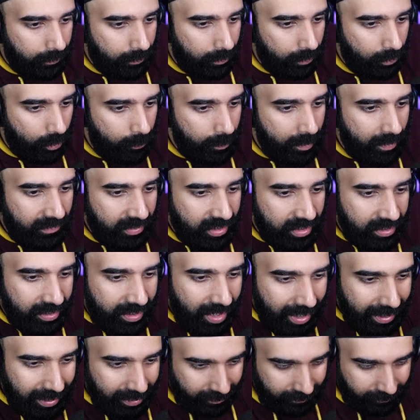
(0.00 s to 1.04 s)
Hope you have a good
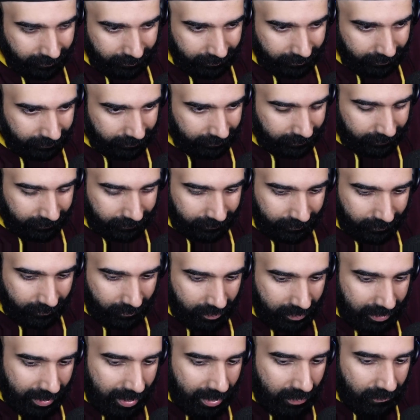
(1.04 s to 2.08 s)
night.
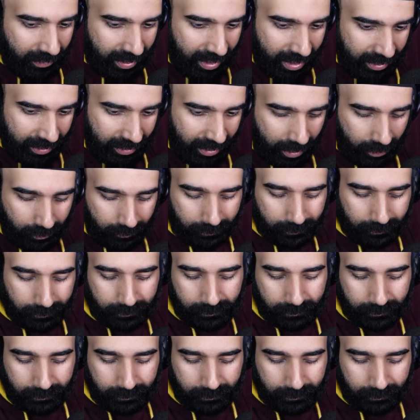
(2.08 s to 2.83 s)
Thank you for hanging out.